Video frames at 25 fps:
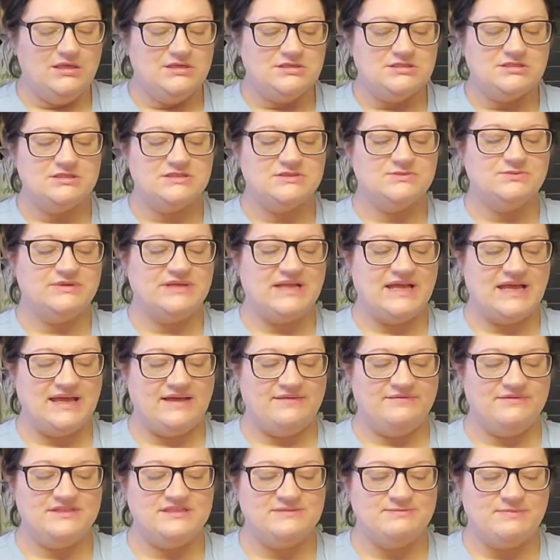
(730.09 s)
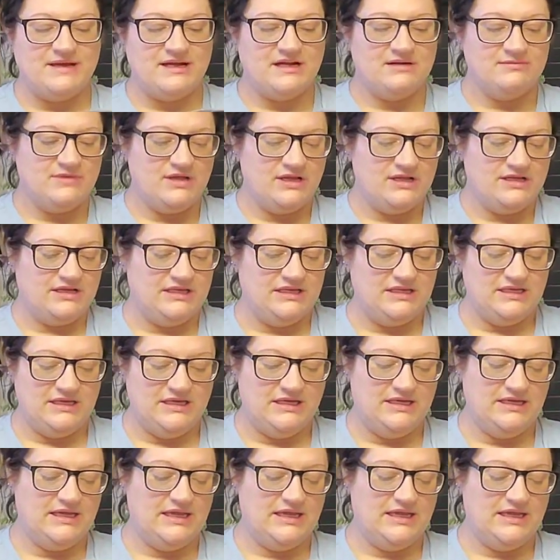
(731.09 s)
Just when I have the spare money